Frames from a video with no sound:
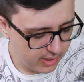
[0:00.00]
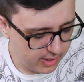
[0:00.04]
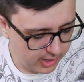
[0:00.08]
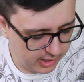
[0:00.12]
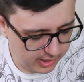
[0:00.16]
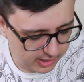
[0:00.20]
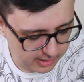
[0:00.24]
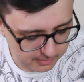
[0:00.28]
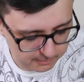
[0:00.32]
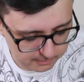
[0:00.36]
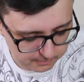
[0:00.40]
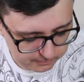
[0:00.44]

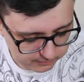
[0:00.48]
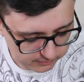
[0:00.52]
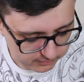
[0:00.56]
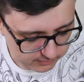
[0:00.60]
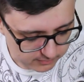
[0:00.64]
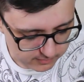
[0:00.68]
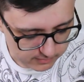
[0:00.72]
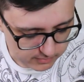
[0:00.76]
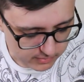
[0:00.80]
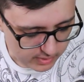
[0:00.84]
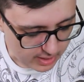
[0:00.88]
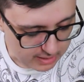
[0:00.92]

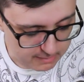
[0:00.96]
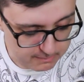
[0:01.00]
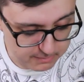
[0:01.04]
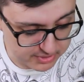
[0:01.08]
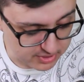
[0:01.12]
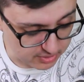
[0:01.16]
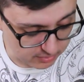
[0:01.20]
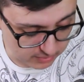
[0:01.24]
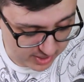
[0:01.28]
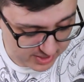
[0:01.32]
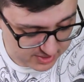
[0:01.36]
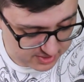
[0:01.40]

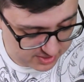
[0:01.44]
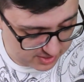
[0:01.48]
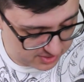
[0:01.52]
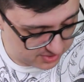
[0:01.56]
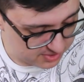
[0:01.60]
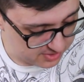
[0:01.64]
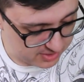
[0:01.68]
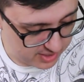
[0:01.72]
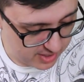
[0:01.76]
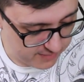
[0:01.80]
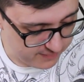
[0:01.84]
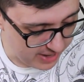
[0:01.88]
But the rest of
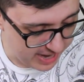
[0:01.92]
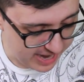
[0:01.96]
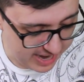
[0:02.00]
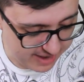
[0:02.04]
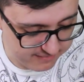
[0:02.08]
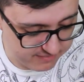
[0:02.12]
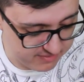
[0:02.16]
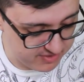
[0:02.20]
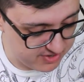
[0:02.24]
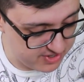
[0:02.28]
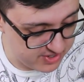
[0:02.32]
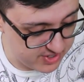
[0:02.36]
this stuff
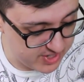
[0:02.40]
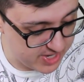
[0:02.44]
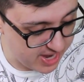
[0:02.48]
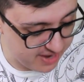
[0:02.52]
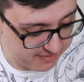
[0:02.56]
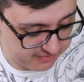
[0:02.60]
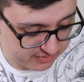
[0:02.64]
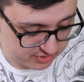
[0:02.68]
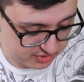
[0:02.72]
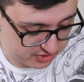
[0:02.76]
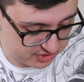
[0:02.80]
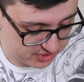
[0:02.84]
I've
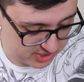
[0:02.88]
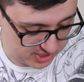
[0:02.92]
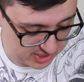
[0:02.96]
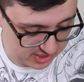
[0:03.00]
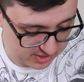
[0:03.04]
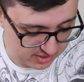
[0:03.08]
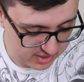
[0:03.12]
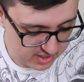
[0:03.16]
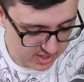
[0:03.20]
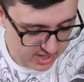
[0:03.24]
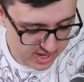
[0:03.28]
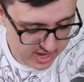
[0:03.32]
never
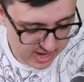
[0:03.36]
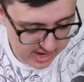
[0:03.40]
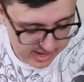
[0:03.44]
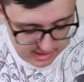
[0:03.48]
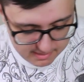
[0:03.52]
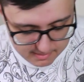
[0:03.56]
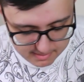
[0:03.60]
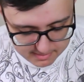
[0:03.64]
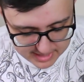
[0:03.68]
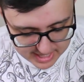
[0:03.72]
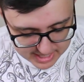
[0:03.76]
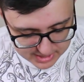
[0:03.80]
seen.
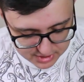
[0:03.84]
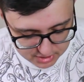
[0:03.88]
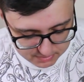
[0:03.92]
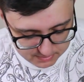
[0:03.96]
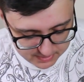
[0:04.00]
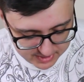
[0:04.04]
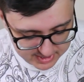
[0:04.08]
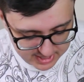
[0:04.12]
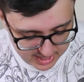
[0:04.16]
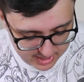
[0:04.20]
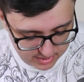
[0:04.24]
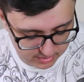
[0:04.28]
And maybe that's
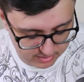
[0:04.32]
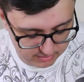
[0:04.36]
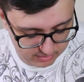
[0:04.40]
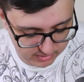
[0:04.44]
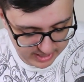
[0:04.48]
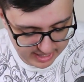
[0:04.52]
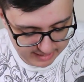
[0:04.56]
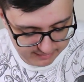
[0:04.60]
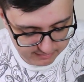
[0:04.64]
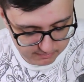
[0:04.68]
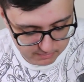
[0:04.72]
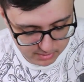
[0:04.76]
just because I don't
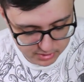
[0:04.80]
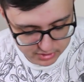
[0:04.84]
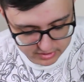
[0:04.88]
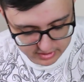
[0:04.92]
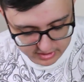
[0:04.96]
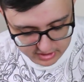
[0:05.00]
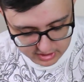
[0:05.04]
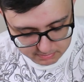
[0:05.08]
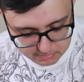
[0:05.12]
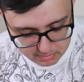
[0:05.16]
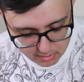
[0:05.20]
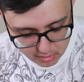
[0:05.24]
really have
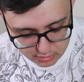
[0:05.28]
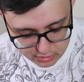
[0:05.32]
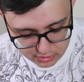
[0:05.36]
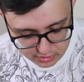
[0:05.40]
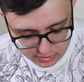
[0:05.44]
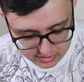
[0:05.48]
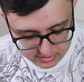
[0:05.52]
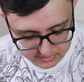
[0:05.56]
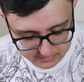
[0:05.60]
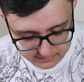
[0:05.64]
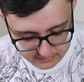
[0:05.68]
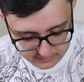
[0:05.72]
much
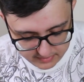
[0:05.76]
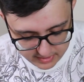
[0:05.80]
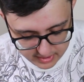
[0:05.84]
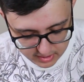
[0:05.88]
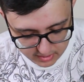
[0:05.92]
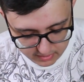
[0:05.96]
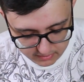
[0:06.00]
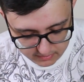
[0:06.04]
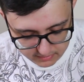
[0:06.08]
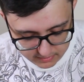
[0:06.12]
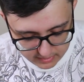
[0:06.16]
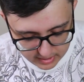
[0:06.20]
exposure to,
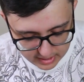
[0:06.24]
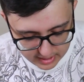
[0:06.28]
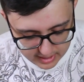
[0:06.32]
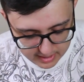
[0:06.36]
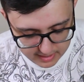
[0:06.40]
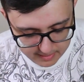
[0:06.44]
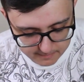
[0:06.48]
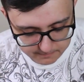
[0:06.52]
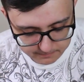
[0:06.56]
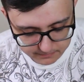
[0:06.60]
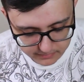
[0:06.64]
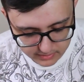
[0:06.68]
you
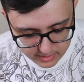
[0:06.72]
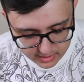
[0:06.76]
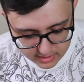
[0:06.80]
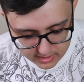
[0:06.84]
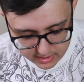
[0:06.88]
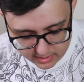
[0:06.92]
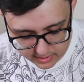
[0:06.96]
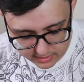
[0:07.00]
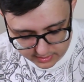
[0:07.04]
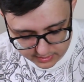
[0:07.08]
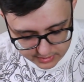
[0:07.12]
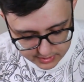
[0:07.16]
know,
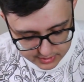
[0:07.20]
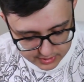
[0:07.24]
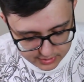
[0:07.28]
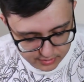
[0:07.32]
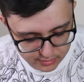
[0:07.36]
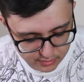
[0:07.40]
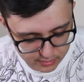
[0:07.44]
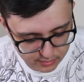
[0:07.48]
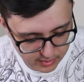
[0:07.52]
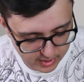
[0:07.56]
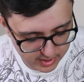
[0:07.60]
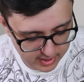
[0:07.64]

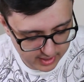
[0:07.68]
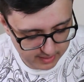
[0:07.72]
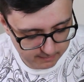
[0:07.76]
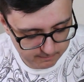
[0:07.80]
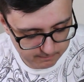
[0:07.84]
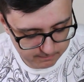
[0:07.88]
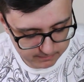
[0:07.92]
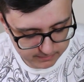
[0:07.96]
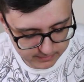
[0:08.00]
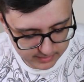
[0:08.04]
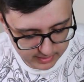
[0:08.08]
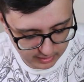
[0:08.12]

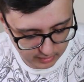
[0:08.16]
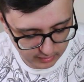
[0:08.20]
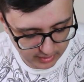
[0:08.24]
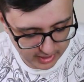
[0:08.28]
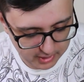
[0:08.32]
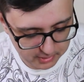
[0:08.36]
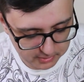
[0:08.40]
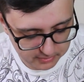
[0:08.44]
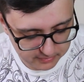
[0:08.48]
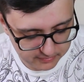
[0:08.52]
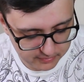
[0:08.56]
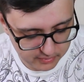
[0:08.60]
you know,
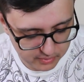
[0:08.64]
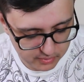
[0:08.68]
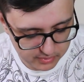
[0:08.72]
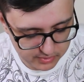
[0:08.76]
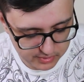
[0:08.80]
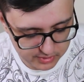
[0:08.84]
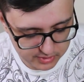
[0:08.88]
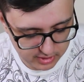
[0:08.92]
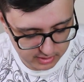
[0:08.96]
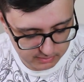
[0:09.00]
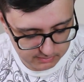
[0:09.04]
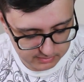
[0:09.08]
health
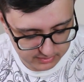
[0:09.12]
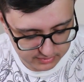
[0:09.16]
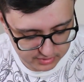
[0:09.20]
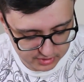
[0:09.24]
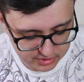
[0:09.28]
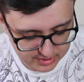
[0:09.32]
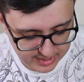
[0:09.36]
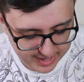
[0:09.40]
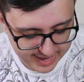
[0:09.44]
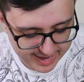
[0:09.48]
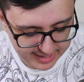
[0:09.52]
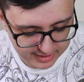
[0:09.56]
food in terms of
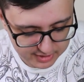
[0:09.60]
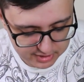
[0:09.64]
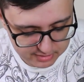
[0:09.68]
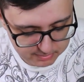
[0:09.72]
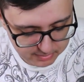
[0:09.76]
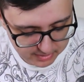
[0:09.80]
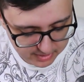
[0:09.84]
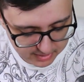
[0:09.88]
snacks.